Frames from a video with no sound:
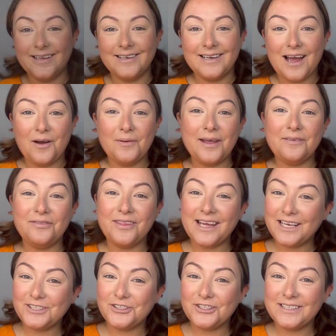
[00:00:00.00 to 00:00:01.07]
Now, if
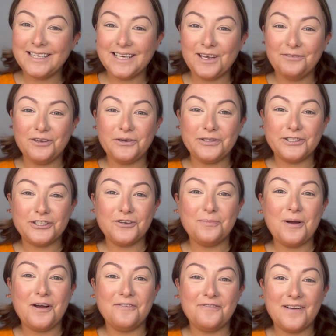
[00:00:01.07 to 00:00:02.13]
this doesn't give you
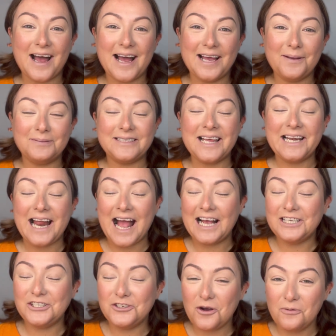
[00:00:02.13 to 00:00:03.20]
summer vibes, then
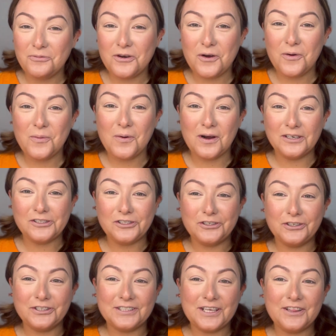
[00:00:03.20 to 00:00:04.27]
I don't know what
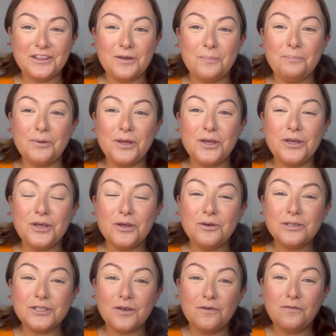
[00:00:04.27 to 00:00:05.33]
does. The
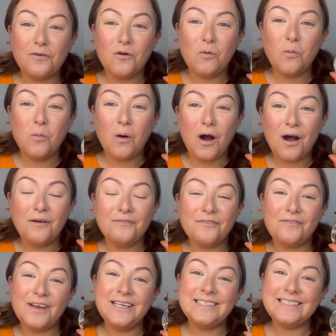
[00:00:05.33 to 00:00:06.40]
beautiful
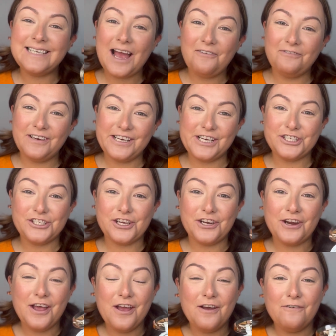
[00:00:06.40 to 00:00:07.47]
warmth and
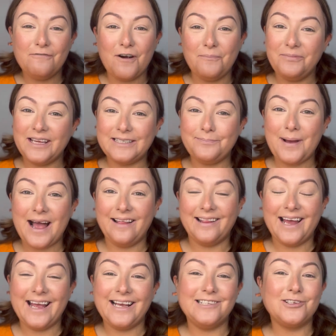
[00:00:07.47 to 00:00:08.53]
definition from this
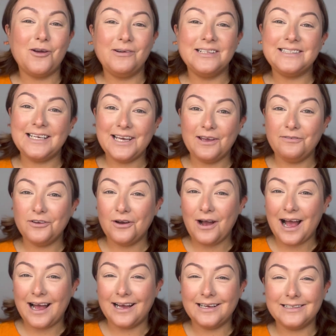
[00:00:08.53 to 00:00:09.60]
palette is going to give your
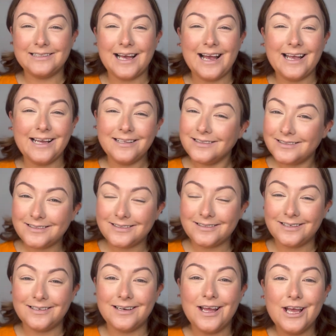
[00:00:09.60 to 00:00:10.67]
eyes that
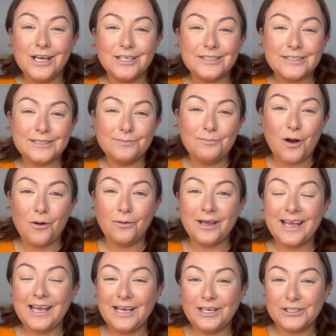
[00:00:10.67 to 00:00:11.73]
instant
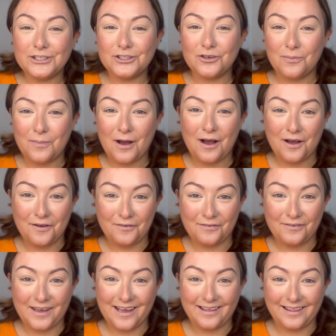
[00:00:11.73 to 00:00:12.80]
smoky summer
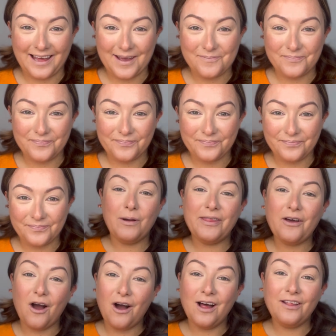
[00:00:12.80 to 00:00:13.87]
feeling.
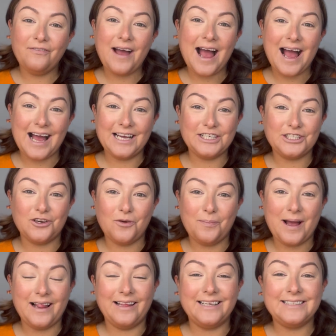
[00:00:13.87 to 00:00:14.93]
With all of our eyeshadow
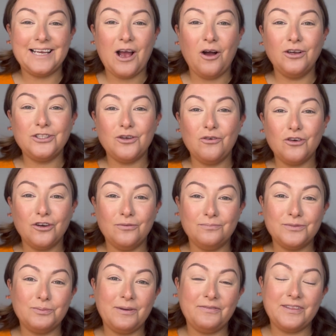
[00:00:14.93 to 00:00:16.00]
palettes, it also
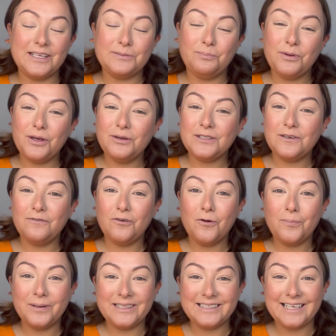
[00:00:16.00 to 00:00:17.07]
comes with this
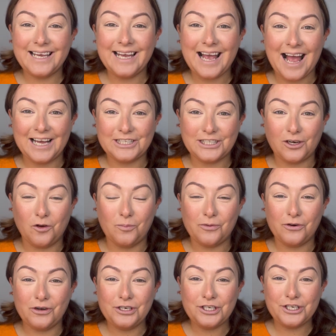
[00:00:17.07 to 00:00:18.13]
beautiful petite eyeshadow
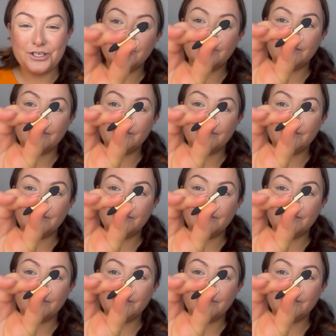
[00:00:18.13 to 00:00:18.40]
brush,